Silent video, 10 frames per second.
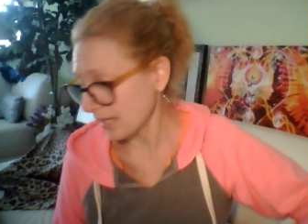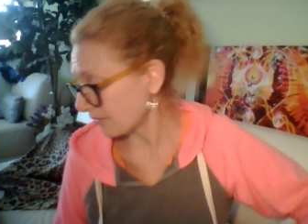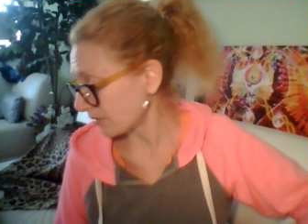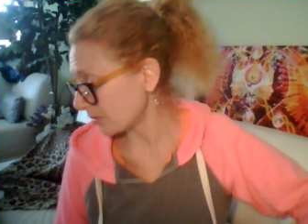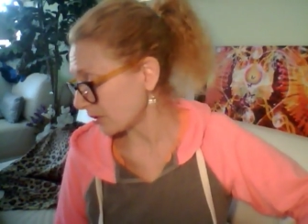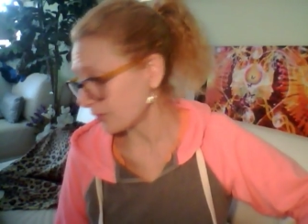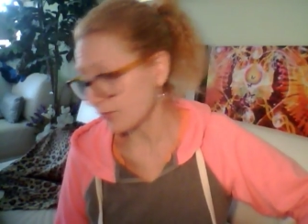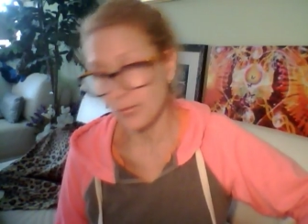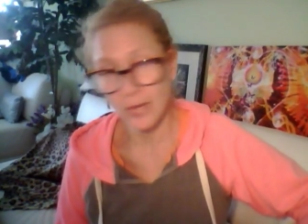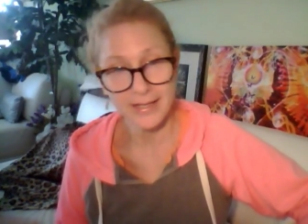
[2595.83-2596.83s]
we have the
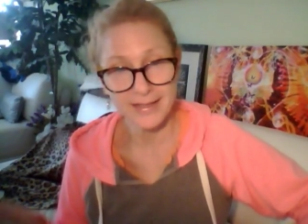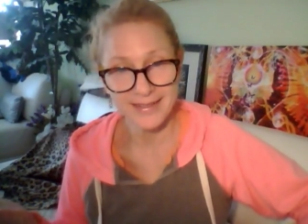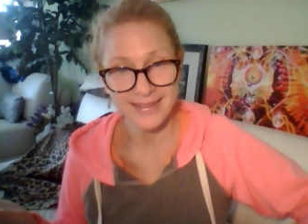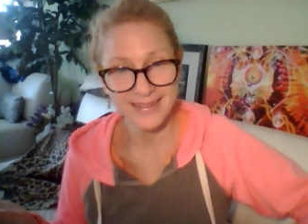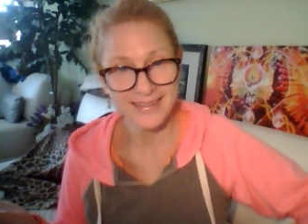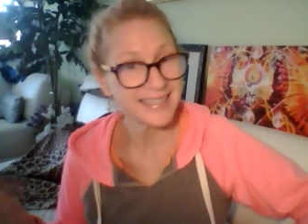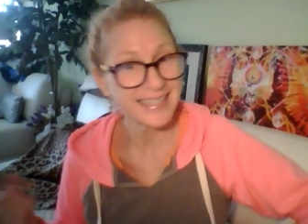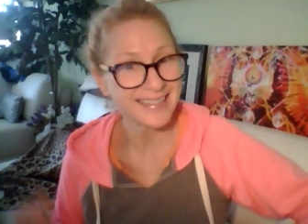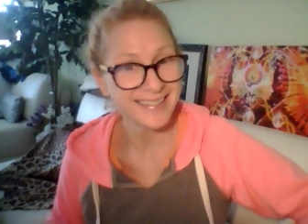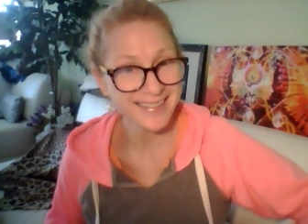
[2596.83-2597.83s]
beautiful white
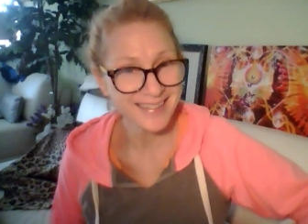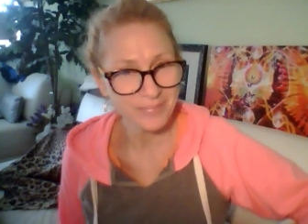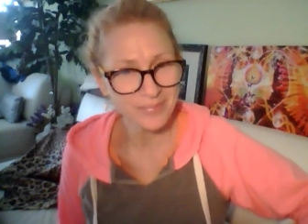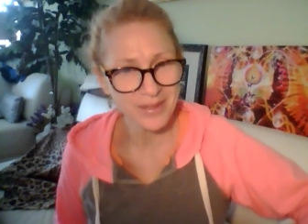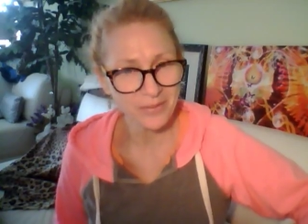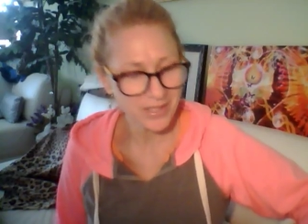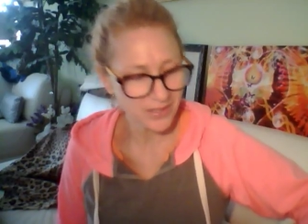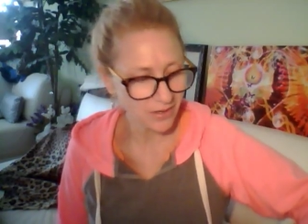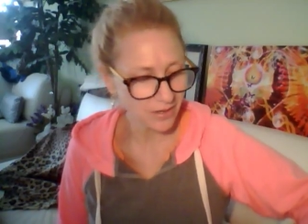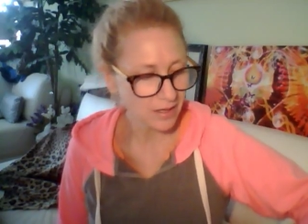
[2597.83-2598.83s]
linen ship that we
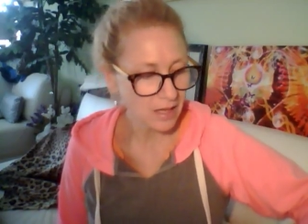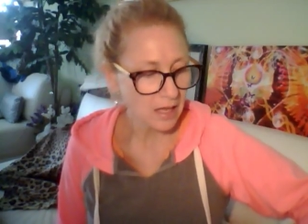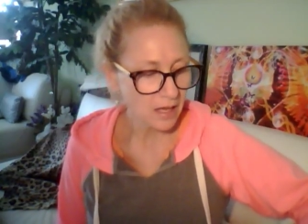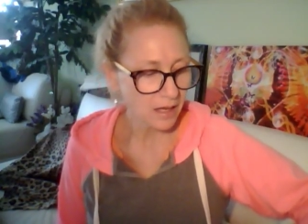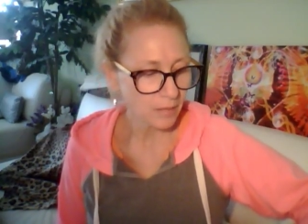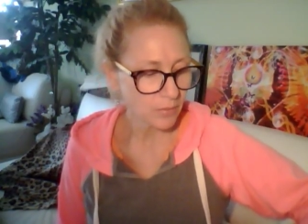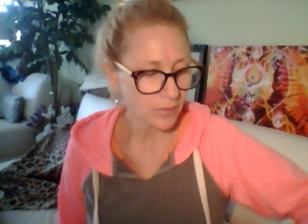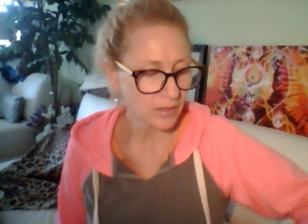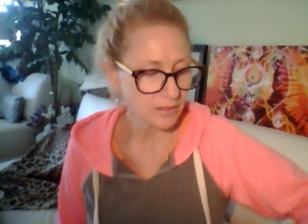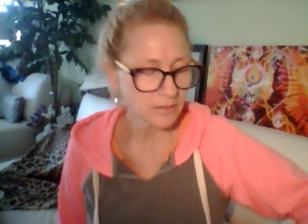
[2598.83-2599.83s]
saw, um,
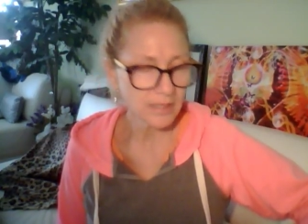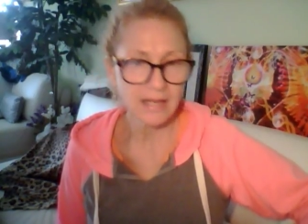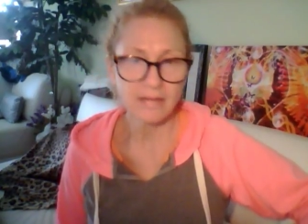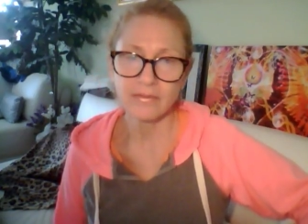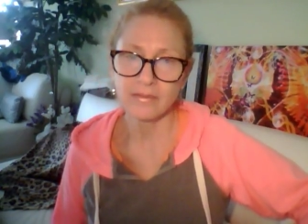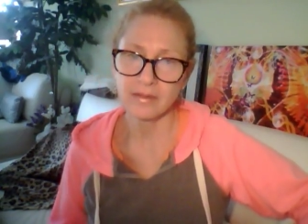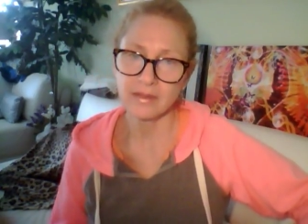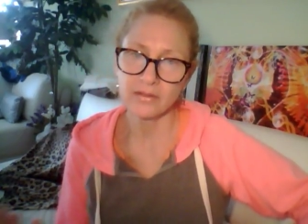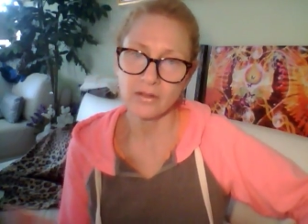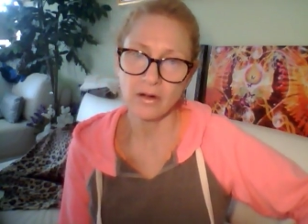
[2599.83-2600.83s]
but we also have
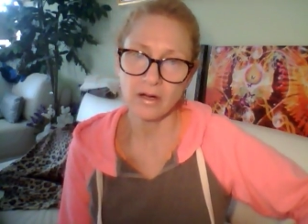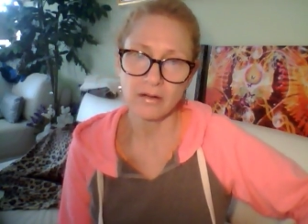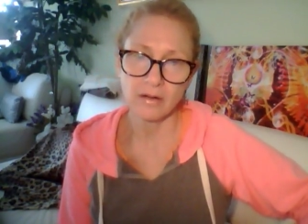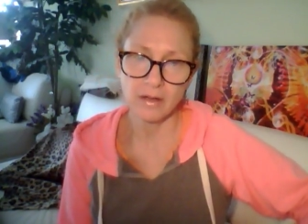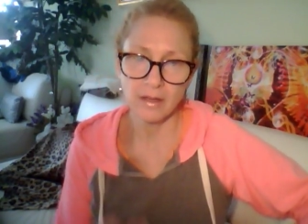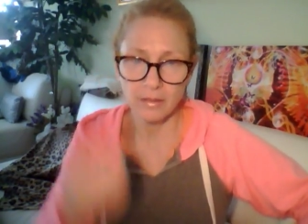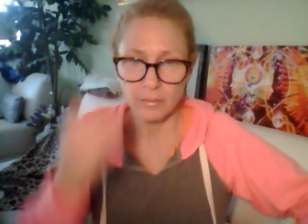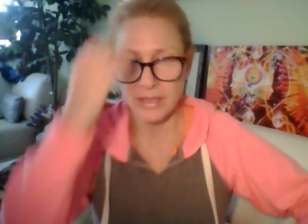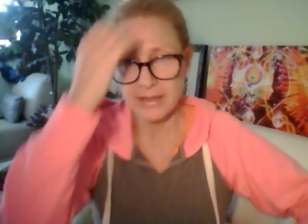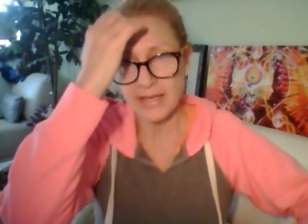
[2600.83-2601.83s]
this card
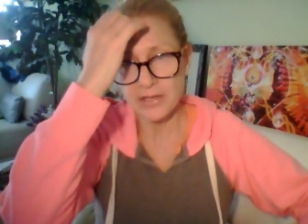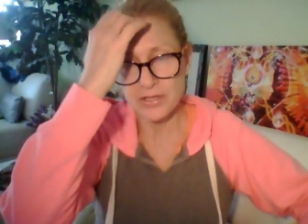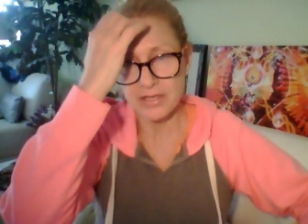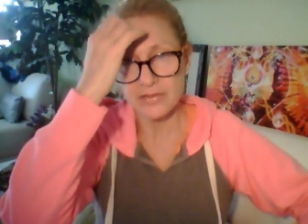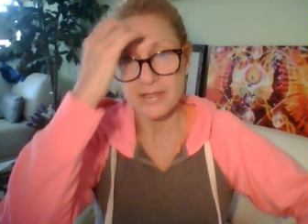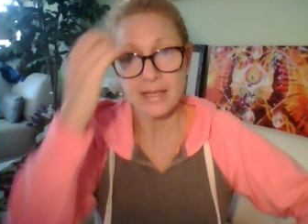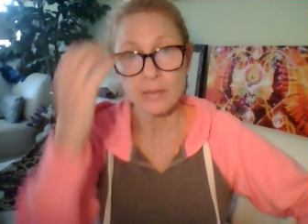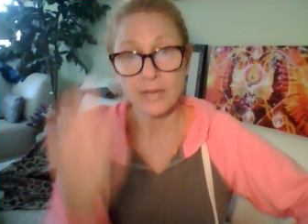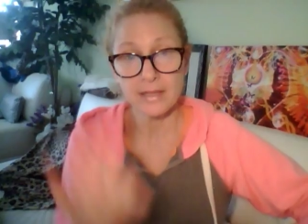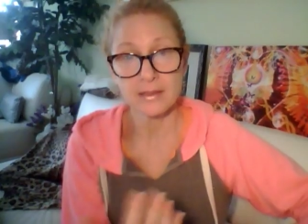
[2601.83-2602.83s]
being the energy of
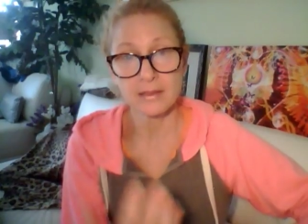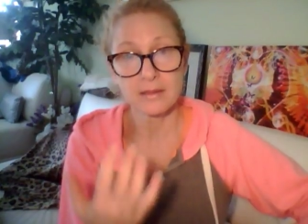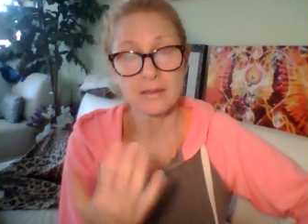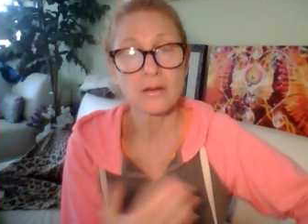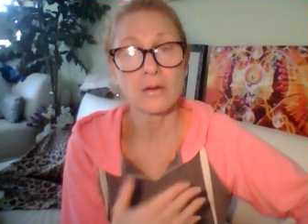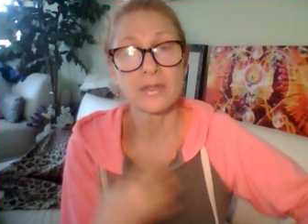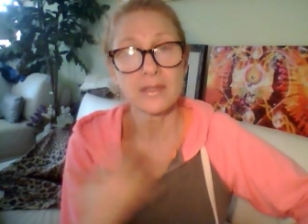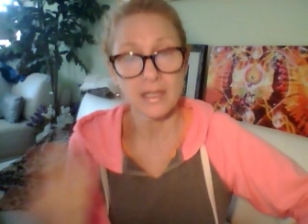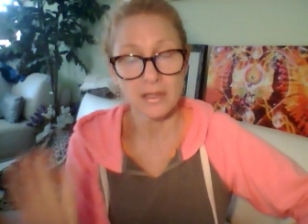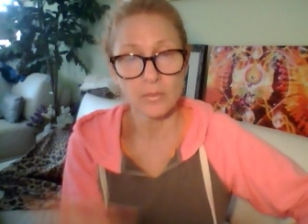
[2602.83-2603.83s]
staying present,
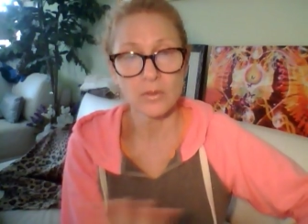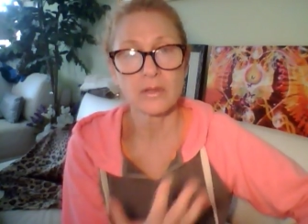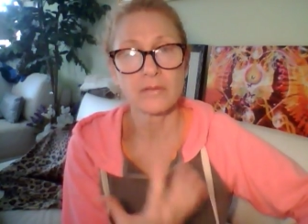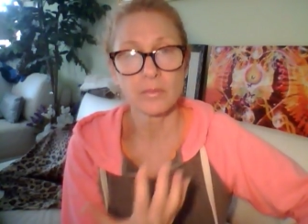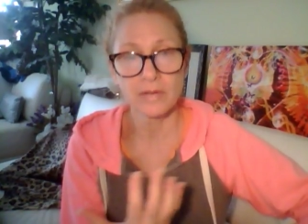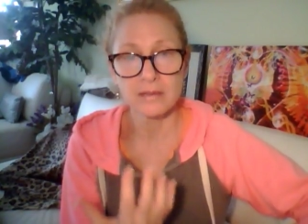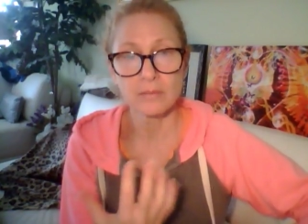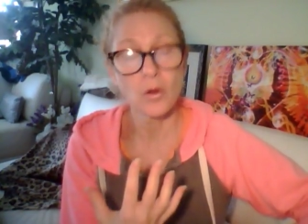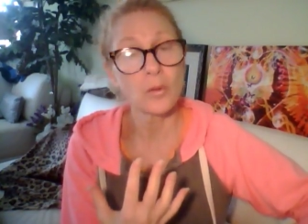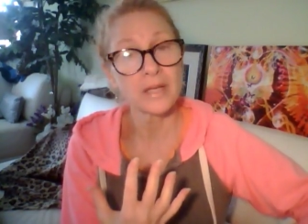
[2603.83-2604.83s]
always seeing the beauty of the
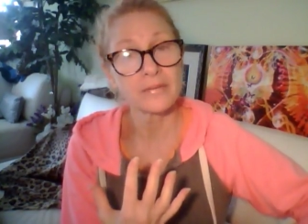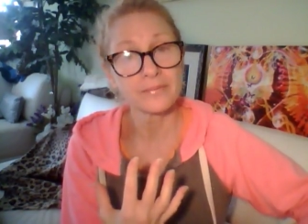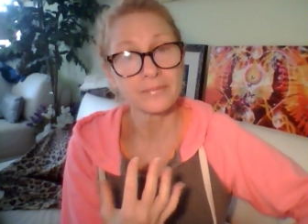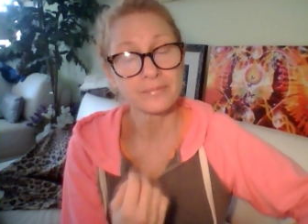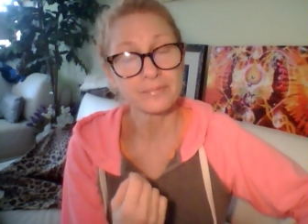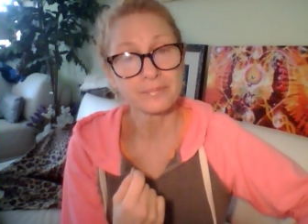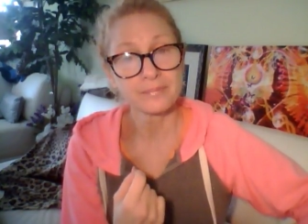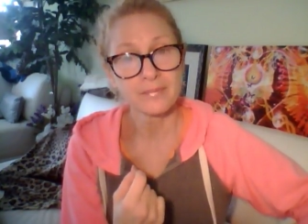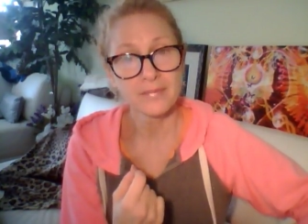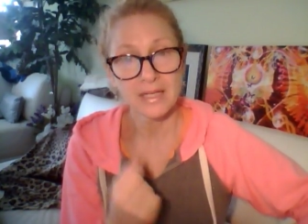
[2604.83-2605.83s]
present moment,
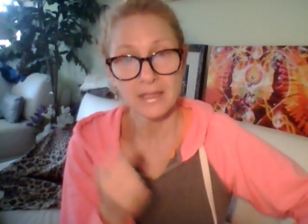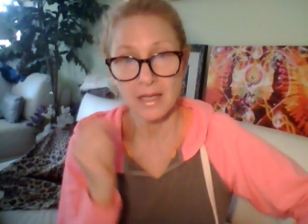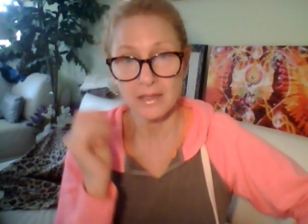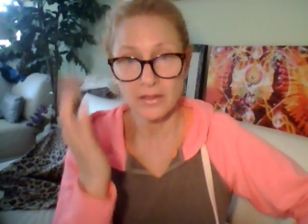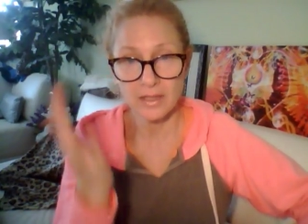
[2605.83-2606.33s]
not